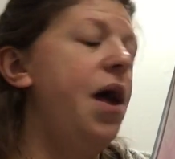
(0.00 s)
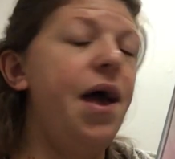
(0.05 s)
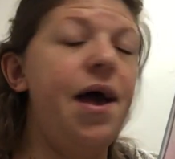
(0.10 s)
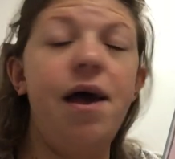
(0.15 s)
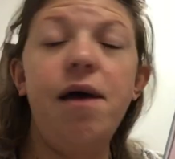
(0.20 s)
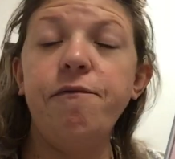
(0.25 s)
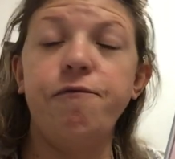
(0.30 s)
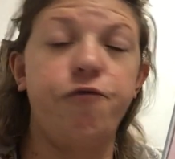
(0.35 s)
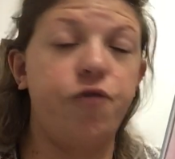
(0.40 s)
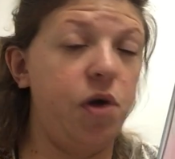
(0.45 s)

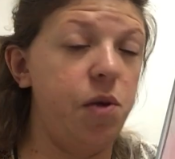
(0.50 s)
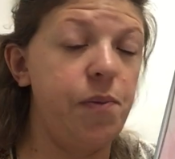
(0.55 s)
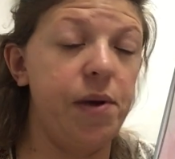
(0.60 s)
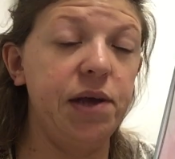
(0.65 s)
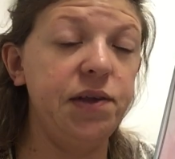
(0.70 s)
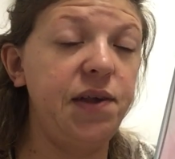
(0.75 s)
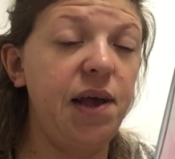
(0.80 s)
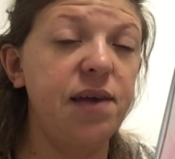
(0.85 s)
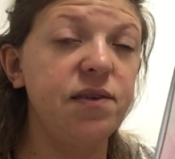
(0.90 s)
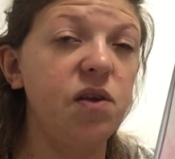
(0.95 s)
Every
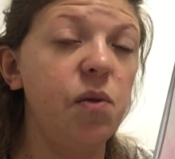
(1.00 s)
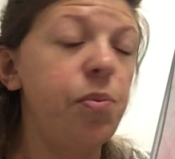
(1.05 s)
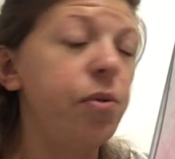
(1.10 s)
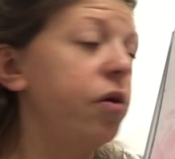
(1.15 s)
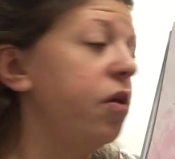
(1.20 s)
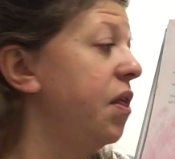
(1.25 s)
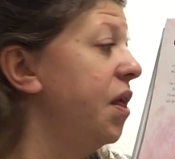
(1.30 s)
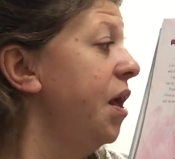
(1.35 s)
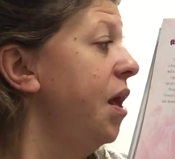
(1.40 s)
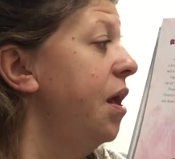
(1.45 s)
bus has a
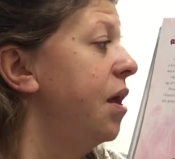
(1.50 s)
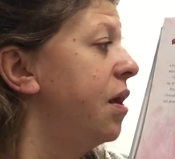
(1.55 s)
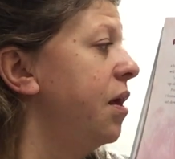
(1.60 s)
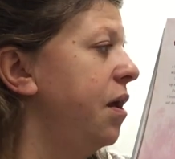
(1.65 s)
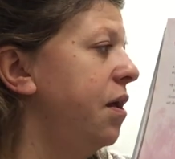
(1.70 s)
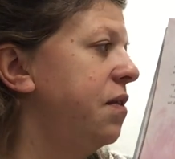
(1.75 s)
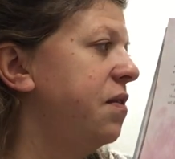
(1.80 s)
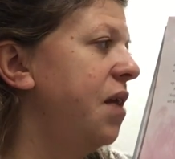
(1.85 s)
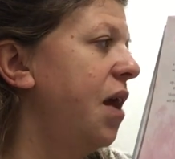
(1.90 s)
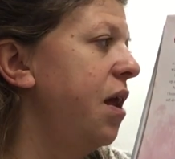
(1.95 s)
bully,
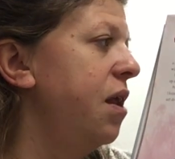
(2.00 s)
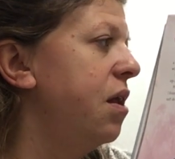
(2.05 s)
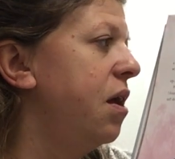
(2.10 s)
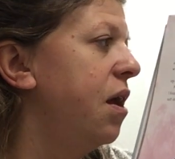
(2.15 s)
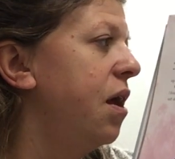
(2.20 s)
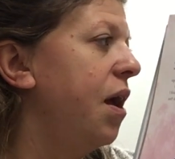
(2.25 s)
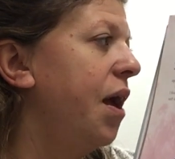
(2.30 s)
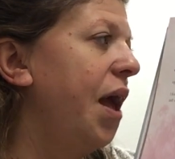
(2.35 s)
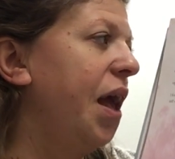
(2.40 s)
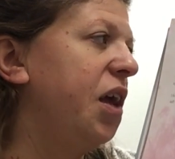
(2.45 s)
he said.
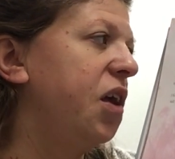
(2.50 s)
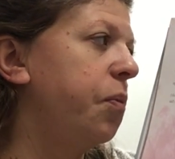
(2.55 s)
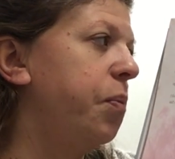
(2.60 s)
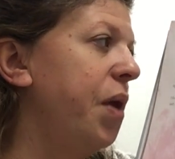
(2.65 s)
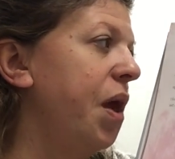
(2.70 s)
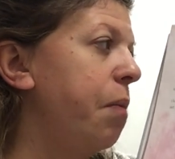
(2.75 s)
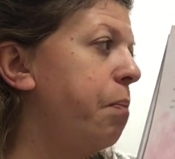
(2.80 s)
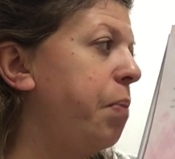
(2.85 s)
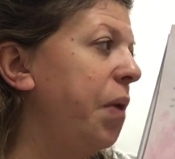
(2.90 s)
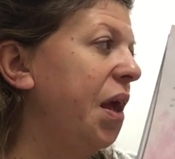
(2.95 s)
It could
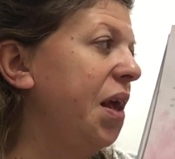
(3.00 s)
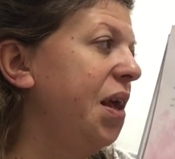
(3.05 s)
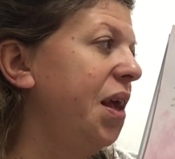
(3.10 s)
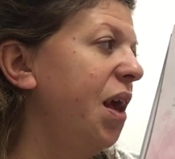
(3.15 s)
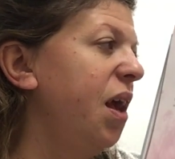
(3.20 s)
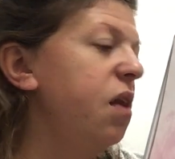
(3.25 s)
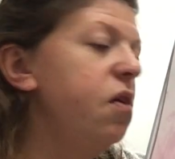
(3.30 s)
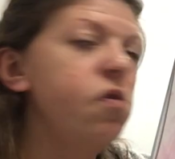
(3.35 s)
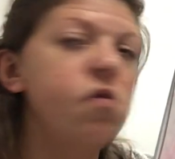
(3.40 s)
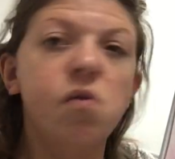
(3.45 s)
be a big
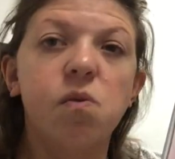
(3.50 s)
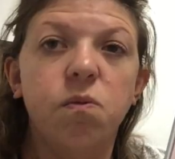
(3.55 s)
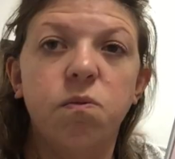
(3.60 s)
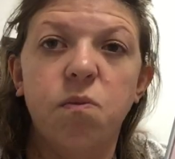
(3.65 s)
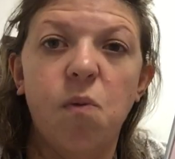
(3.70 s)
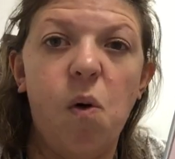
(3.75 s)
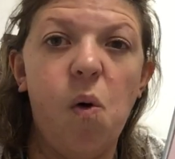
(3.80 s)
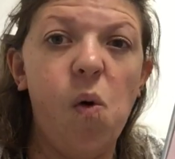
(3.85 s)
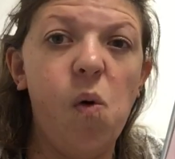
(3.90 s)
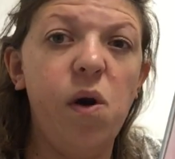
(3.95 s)
kid
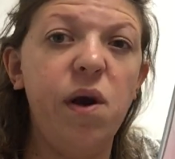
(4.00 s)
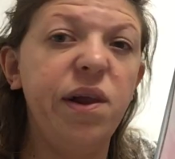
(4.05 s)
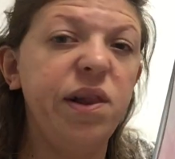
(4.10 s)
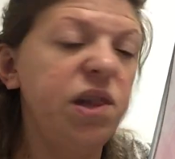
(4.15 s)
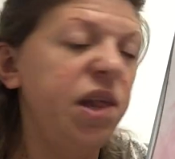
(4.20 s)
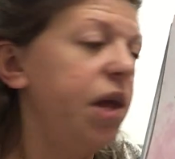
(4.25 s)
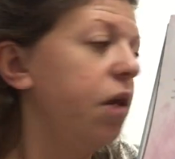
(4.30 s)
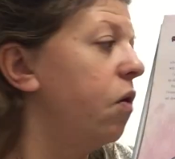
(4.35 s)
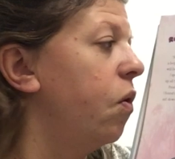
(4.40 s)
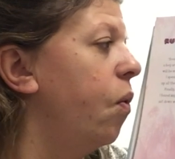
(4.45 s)
or a
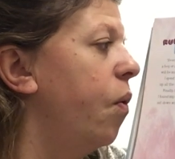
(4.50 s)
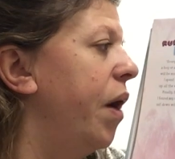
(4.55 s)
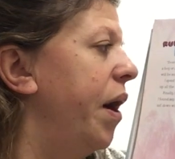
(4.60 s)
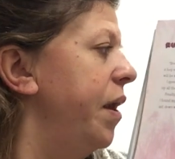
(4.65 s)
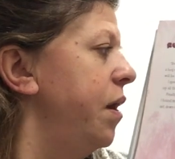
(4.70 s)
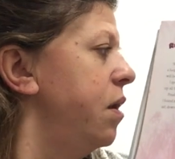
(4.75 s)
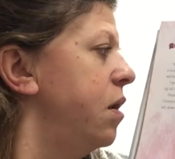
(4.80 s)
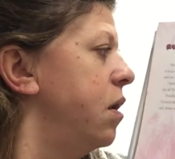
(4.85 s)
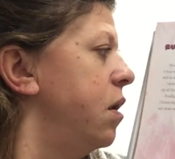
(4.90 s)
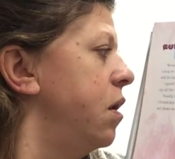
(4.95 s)
little
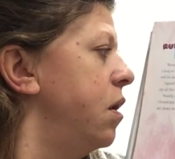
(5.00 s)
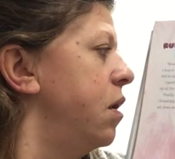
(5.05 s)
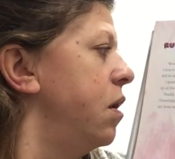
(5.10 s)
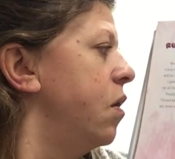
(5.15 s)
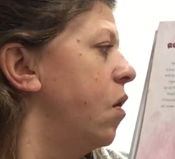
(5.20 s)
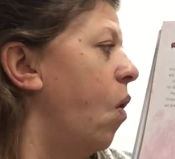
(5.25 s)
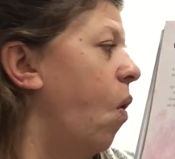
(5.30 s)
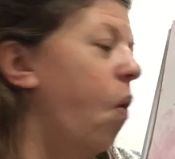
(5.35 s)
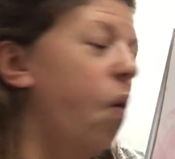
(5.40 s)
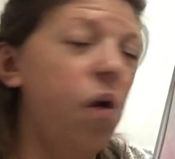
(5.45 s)
one.
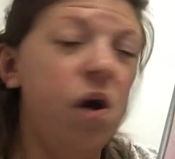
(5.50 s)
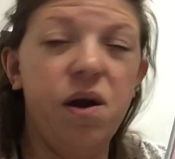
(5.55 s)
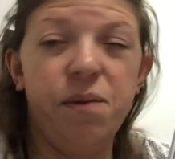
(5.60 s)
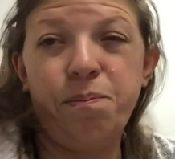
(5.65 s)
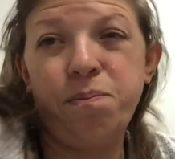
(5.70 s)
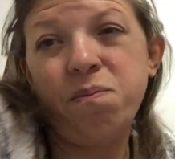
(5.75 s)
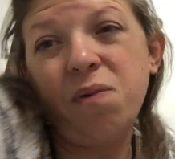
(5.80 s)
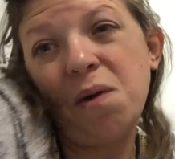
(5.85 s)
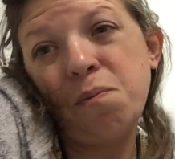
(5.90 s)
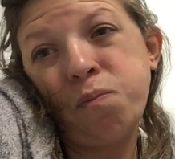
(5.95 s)

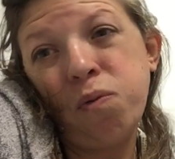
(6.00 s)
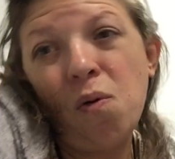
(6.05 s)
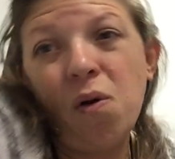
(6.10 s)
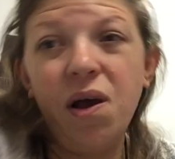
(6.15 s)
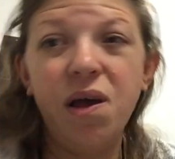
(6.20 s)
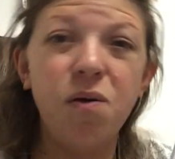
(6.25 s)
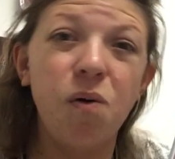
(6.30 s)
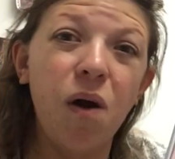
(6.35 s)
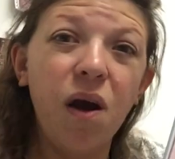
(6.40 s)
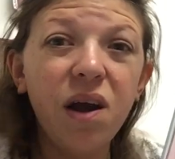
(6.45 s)
or a
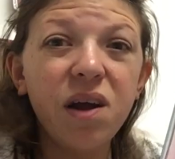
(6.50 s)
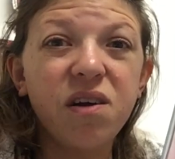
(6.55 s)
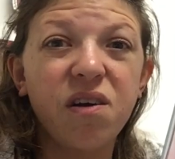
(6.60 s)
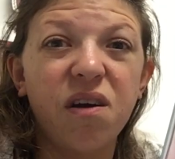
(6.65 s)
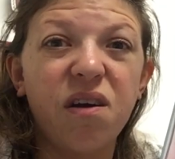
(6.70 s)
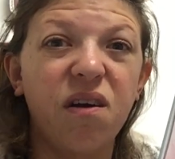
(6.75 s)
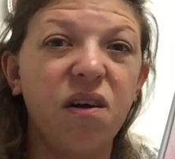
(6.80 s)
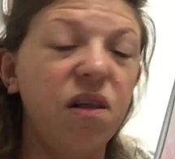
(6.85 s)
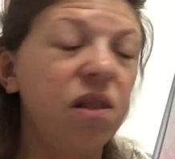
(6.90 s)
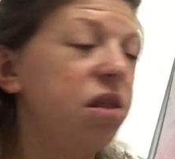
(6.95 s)
boy or a
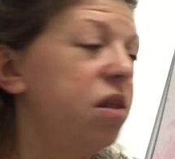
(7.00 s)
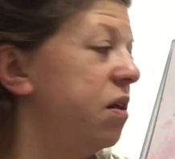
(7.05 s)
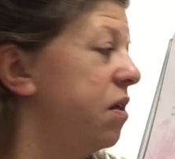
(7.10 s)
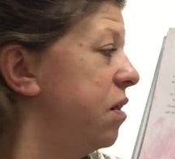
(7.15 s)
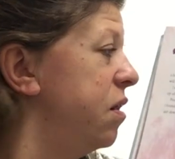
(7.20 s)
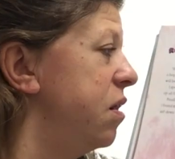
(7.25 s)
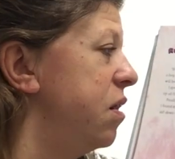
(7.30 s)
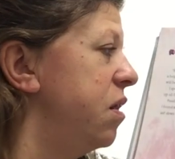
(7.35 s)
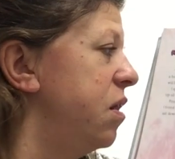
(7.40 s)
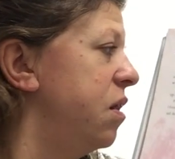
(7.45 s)
girl.
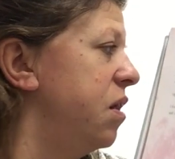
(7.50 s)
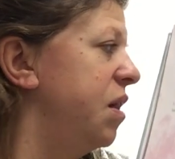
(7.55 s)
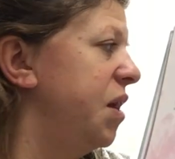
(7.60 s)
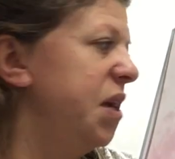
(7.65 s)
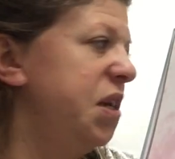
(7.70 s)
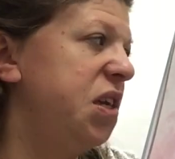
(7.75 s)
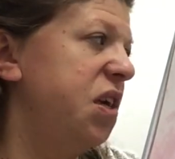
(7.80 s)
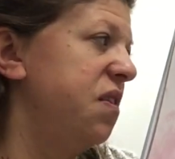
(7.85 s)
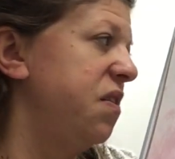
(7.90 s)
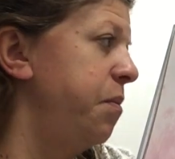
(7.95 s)

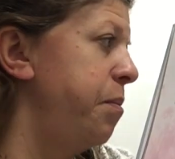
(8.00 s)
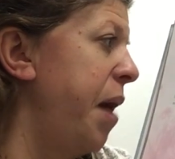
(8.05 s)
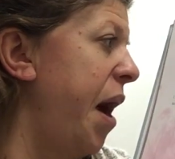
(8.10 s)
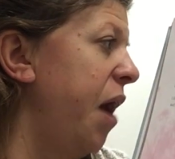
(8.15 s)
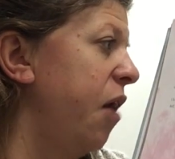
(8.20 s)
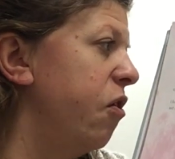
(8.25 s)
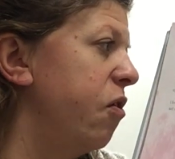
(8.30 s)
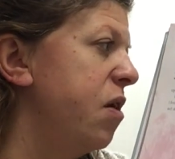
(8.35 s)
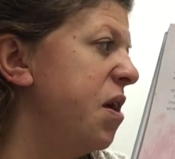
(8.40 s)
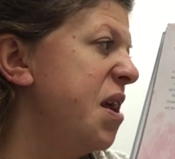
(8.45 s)
It doesn't
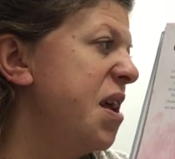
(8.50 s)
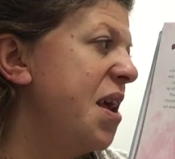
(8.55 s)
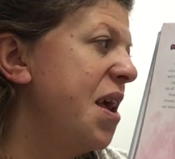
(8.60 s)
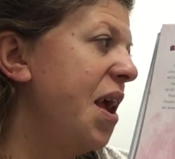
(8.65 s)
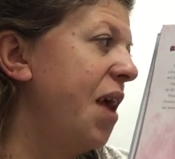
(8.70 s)
matter.